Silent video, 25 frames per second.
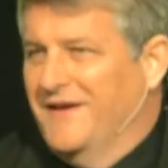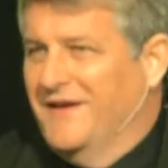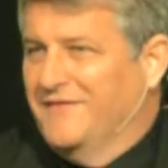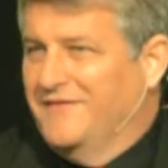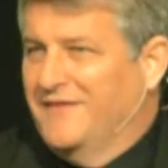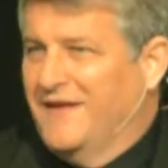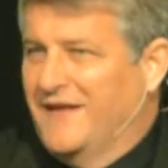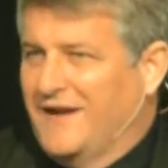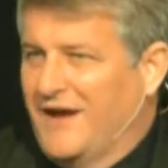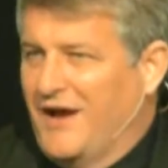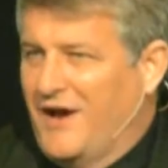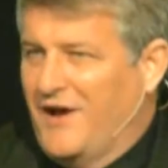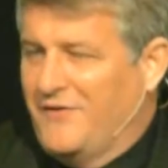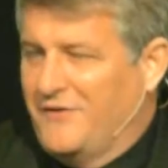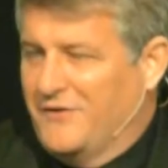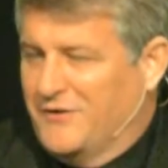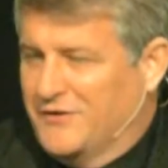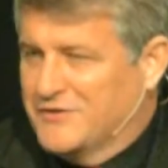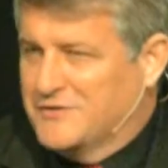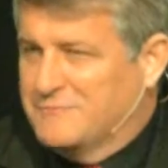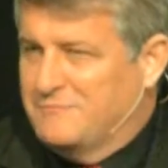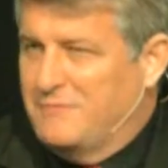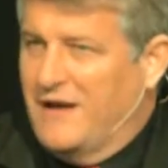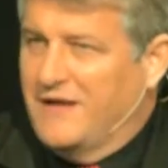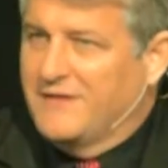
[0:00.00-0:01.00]
than
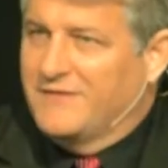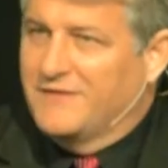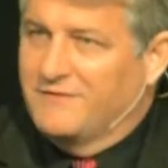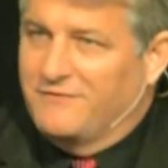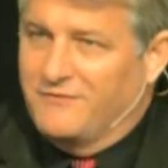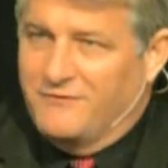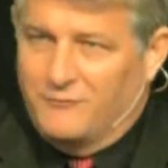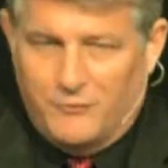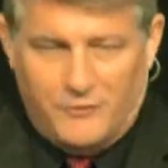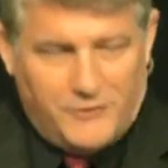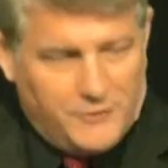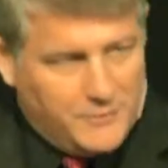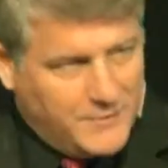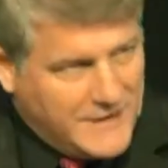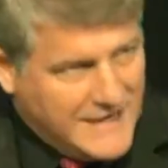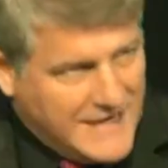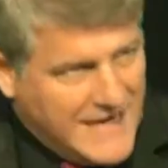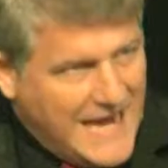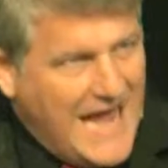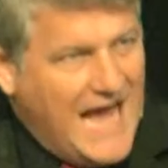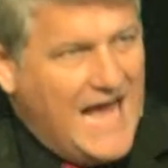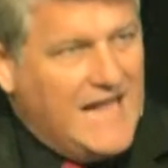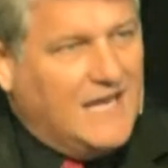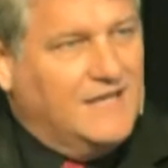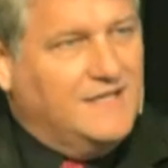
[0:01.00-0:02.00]
others, but the, the
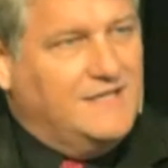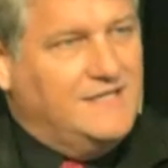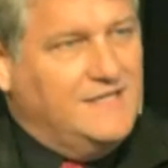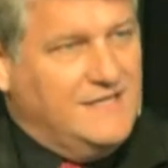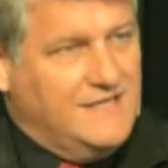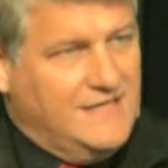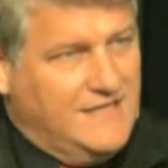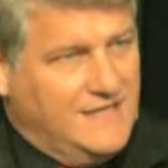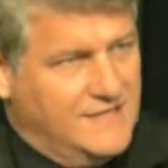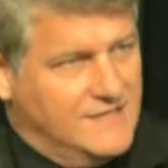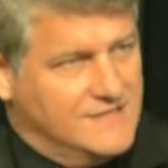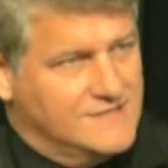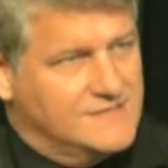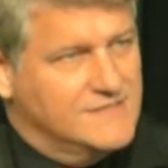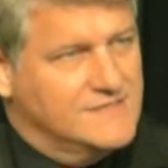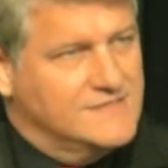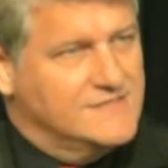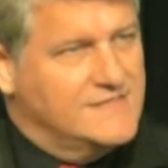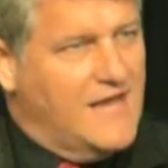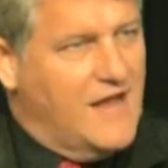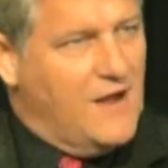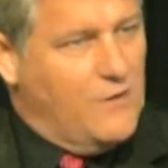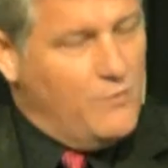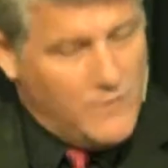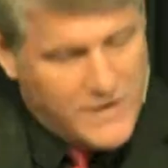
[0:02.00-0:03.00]
reality is, is
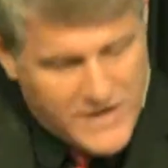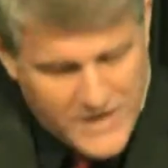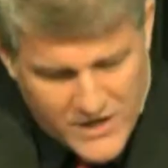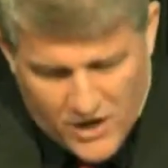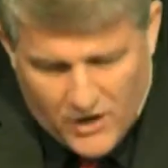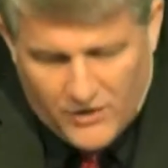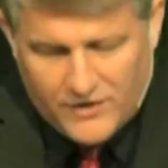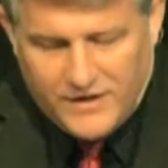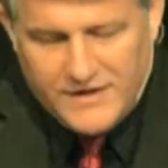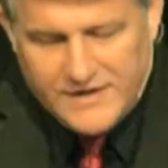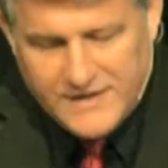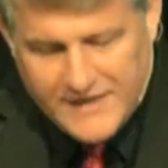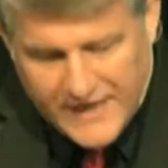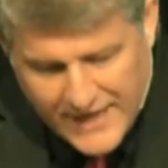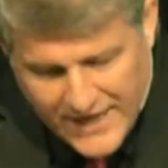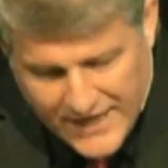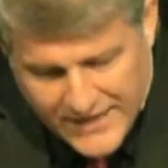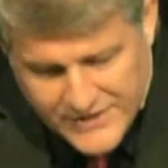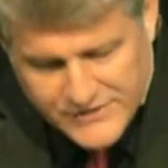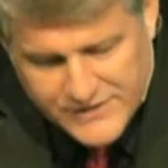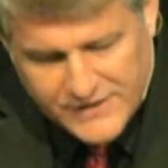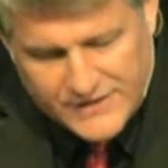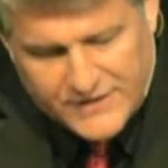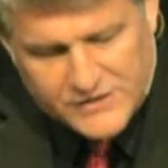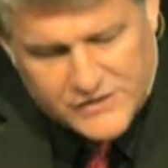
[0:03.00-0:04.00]
that we are
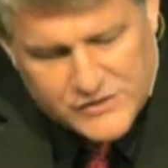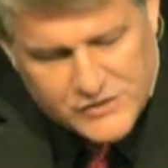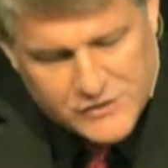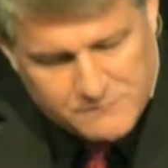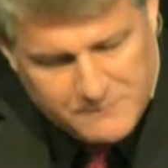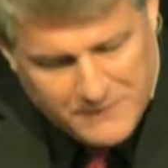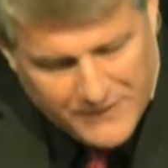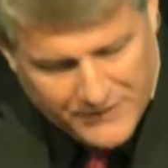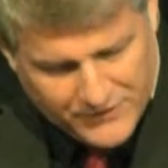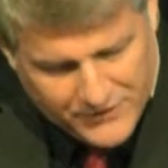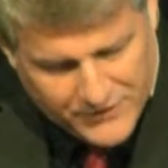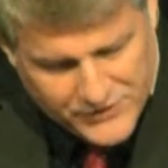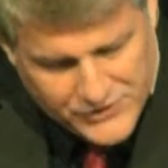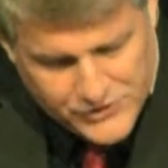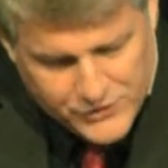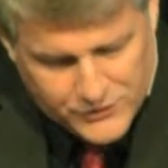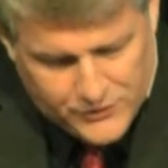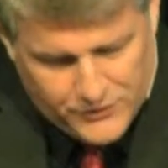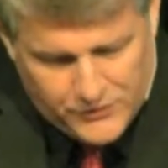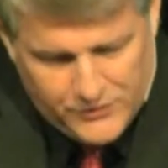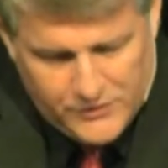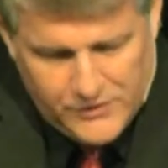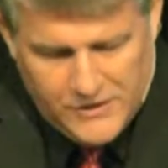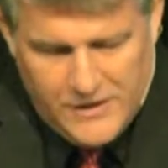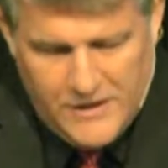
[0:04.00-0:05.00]
engaged in a
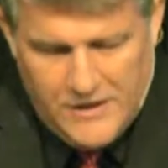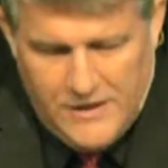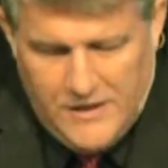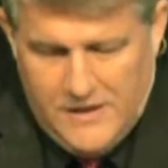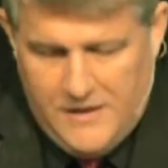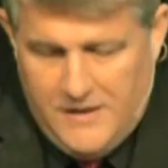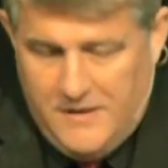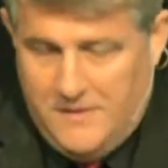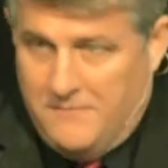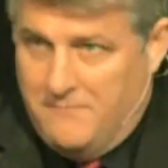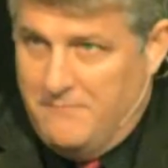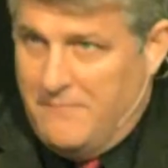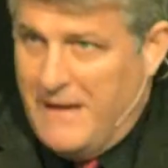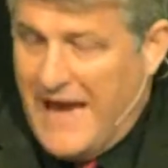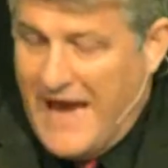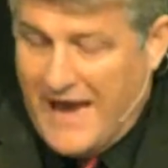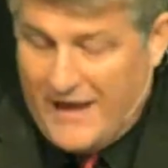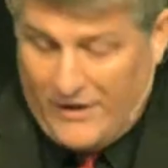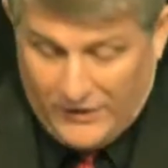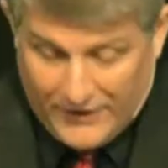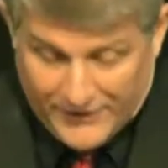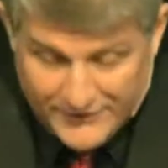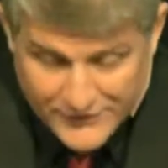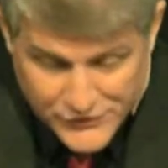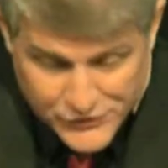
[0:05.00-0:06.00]
spiritual
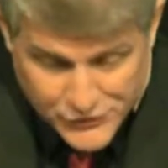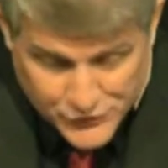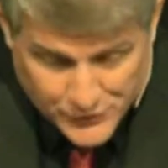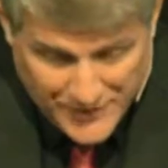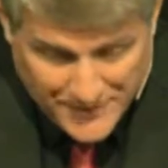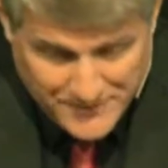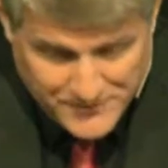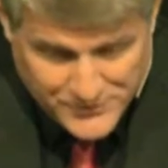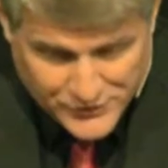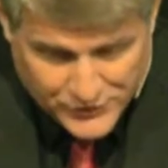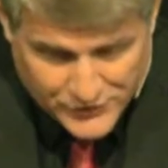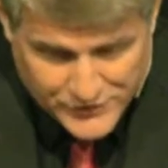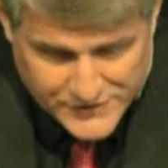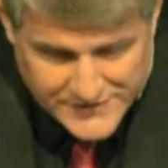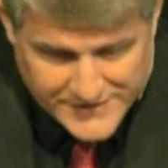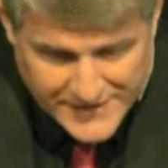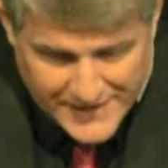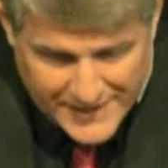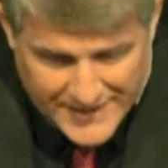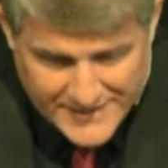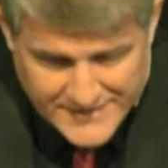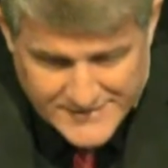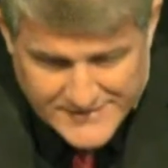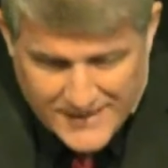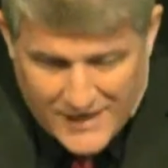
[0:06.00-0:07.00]
battle. And the scripture
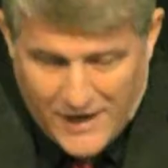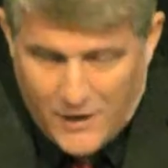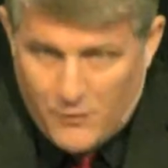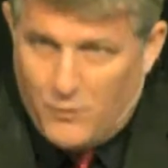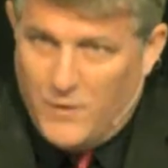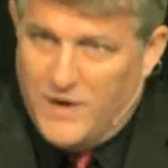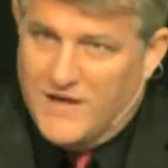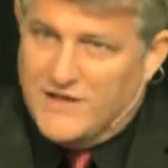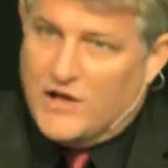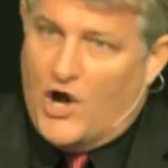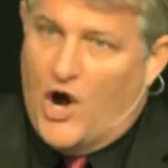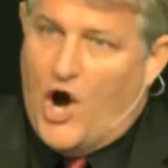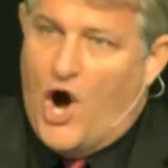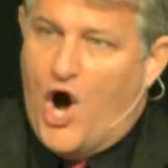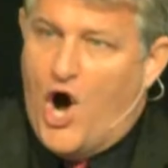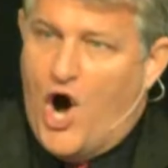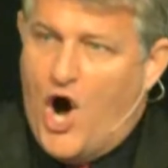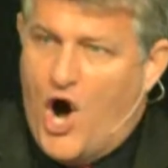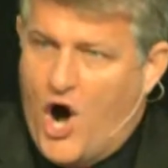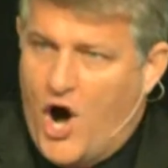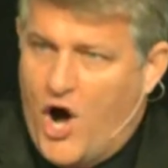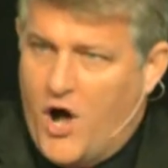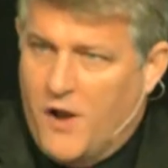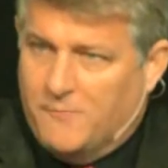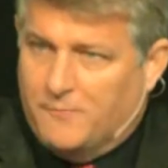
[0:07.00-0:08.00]
says that with
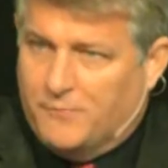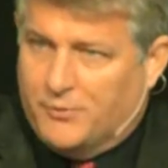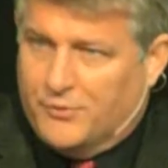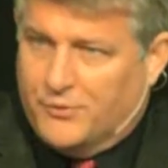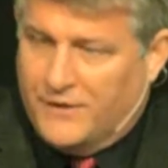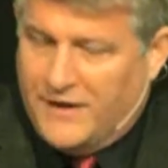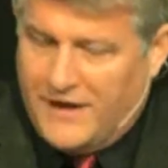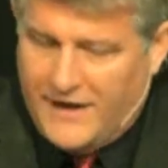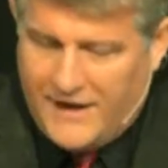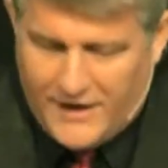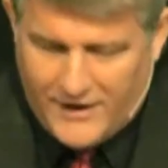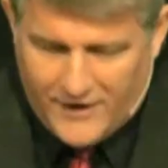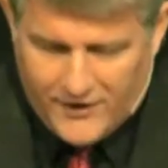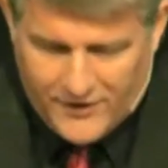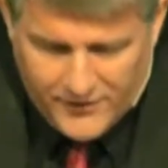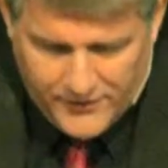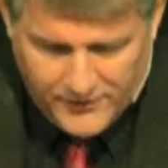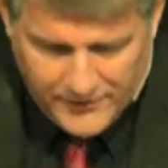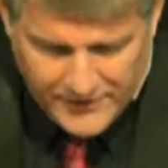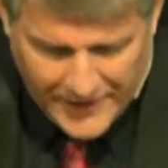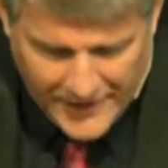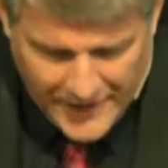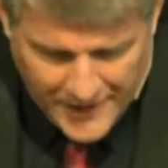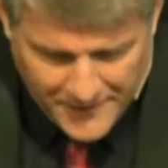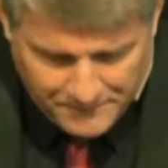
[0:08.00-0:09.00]
all
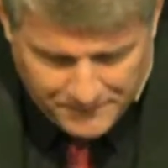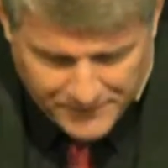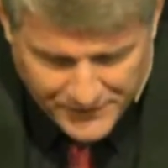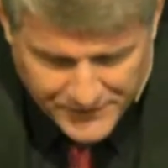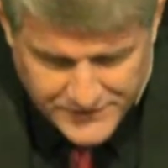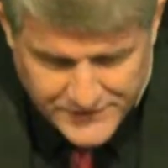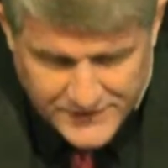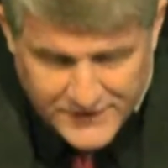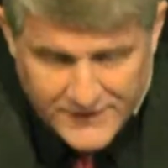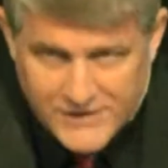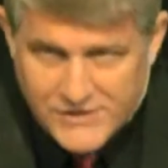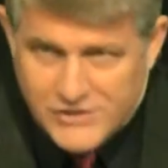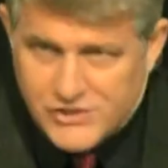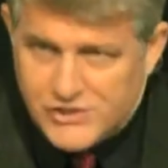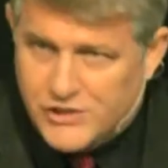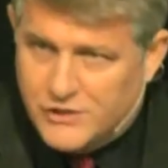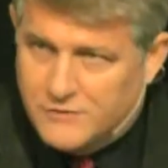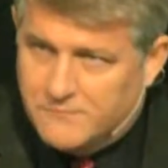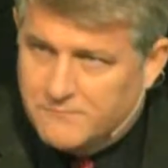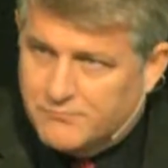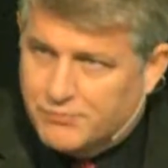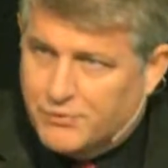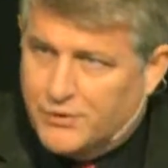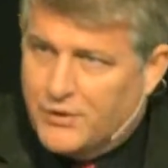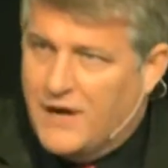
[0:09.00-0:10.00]
prayer and
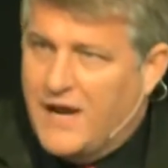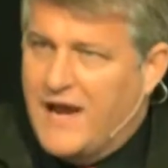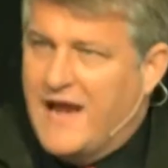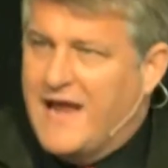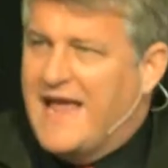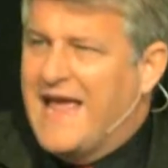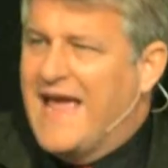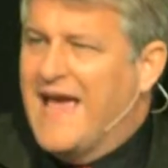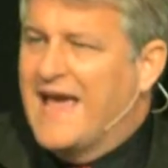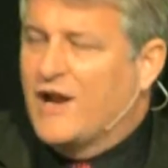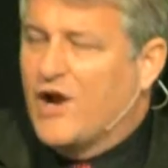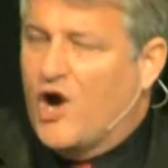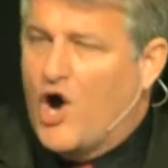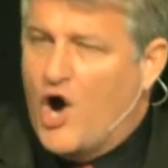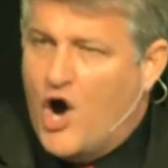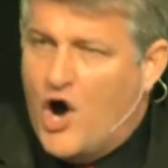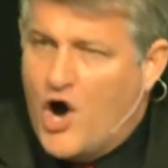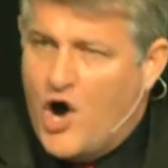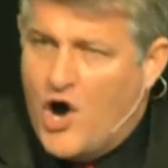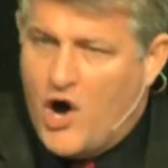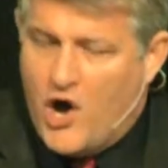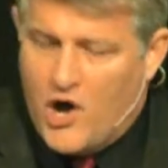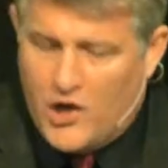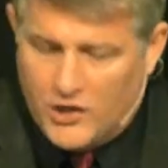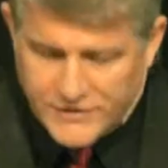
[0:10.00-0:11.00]
petition, pray at
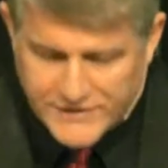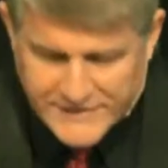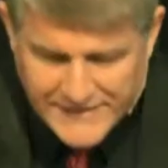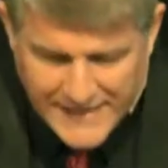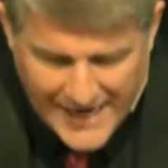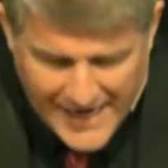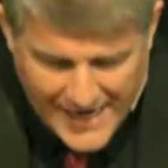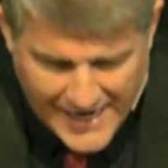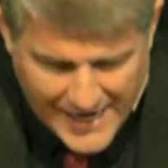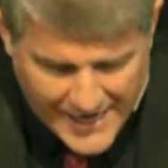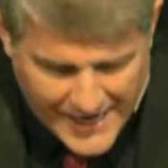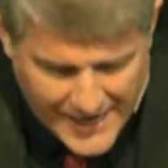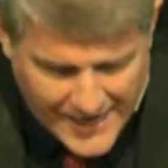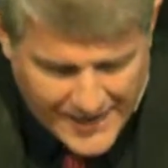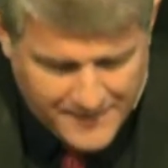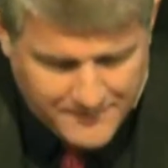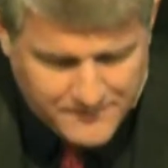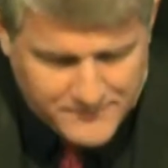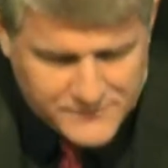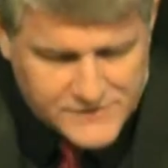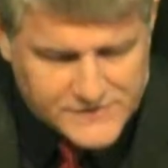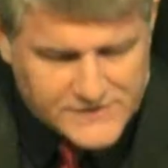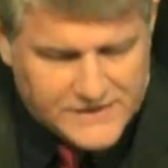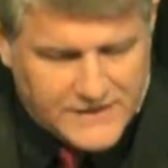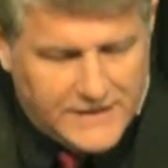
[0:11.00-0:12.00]
all
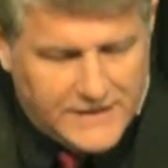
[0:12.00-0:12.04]
times